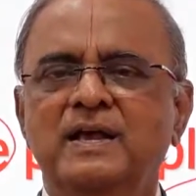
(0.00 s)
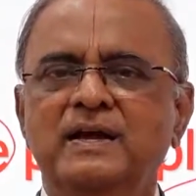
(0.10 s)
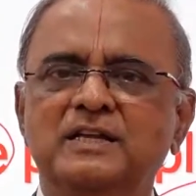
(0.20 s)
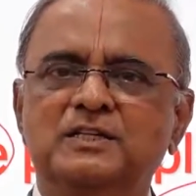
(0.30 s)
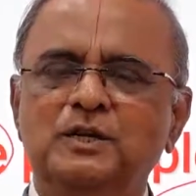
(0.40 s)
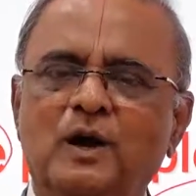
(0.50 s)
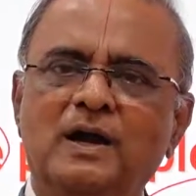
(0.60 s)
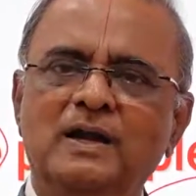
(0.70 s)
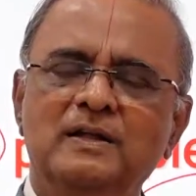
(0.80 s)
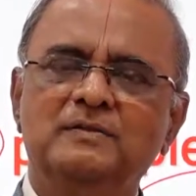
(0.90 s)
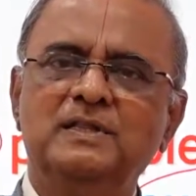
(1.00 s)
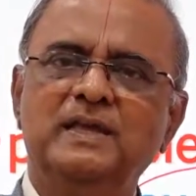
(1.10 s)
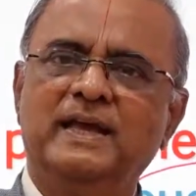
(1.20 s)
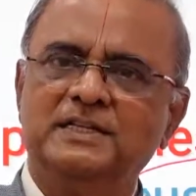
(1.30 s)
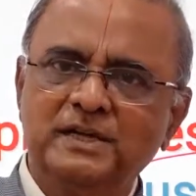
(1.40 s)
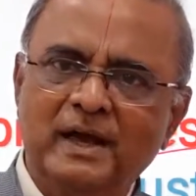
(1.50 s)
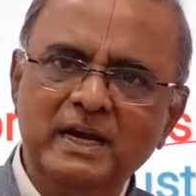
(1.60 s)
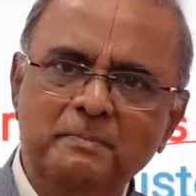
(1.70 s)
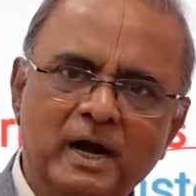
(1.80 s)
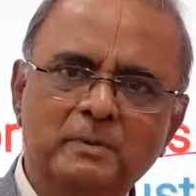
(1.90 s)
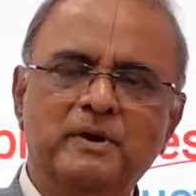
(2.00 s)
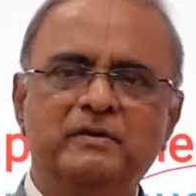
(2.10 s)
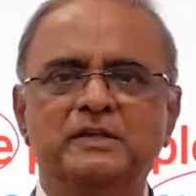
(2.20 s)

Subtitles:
It is not that the HR department